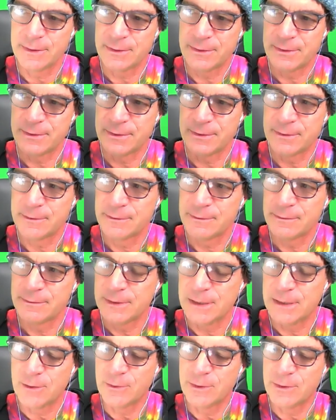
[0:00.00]
the
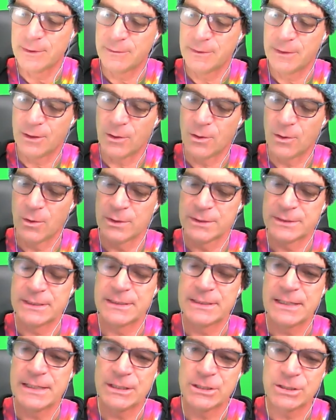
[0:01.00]
goal is to
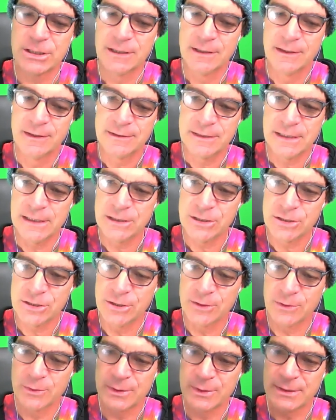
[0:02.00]
teach
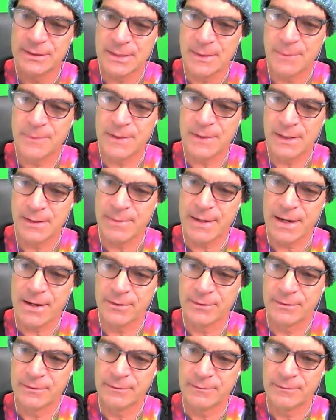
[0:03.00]
children something
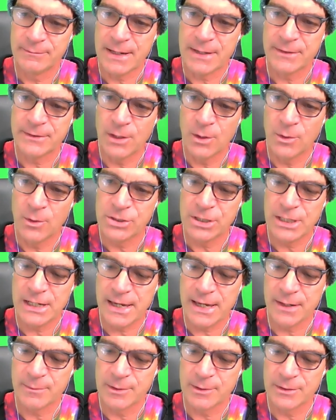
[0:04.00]
about ocean
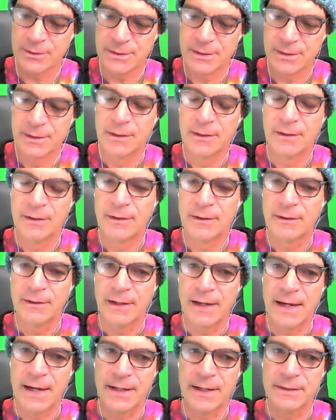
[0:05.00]
animals,
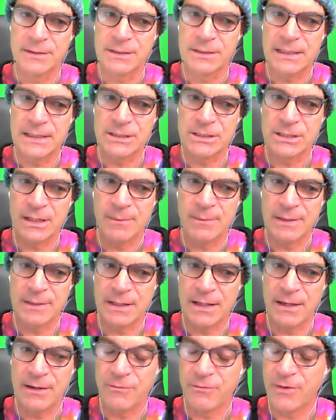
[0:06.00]
teach them
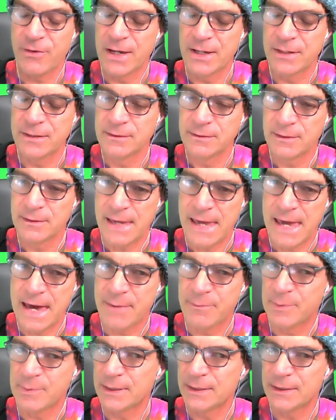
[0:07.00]
in a fun,
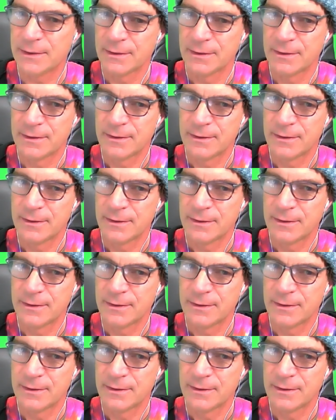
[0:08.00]
happy,